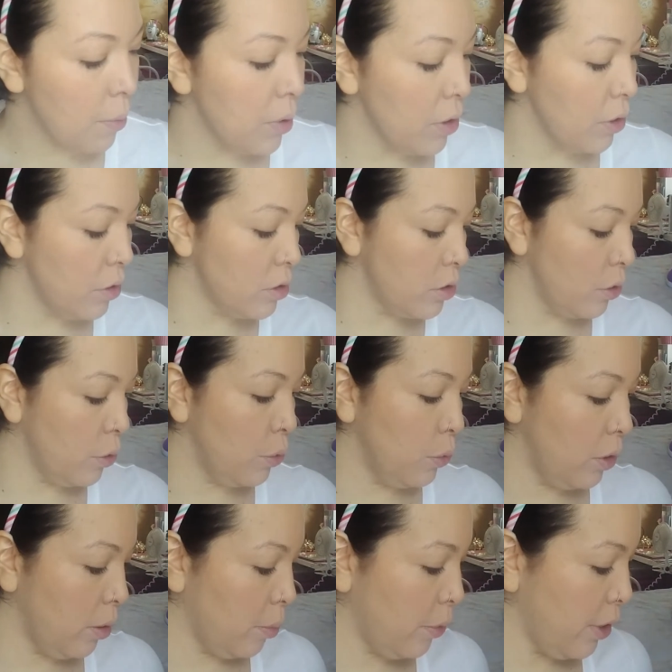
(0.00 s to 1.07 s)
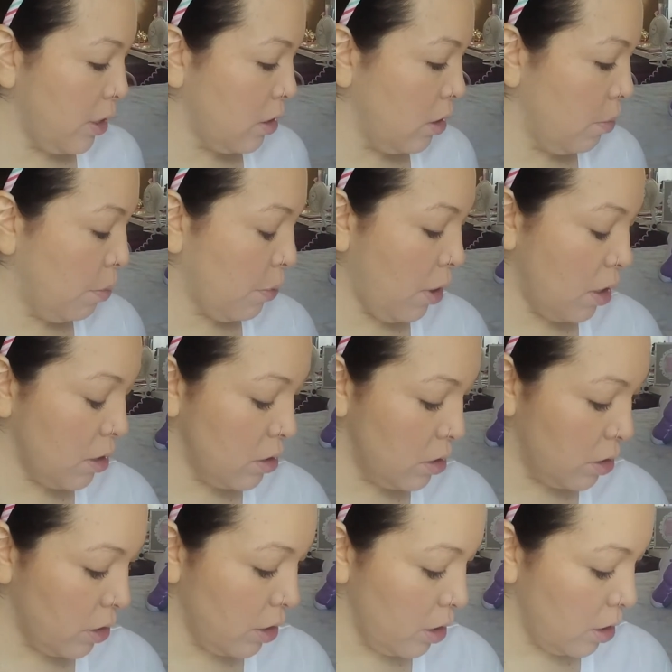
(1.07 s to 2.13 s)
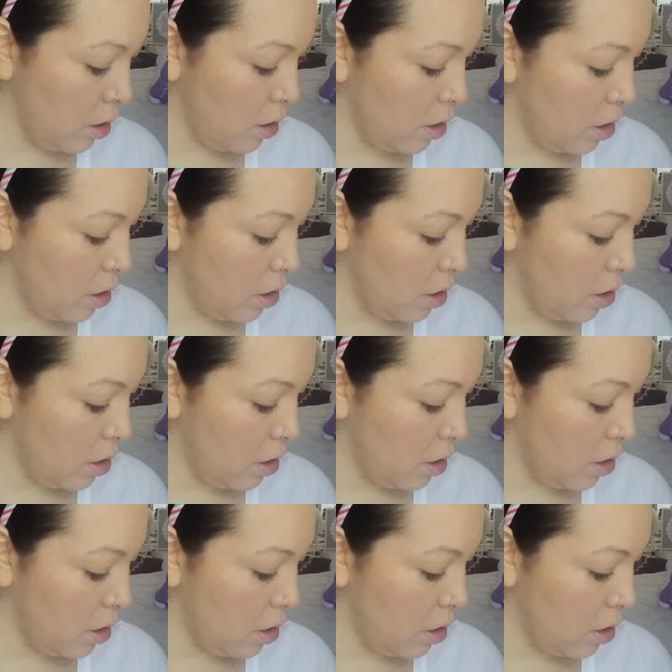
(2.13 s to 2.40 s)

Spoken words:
I'm going to use the Hoola bronzer.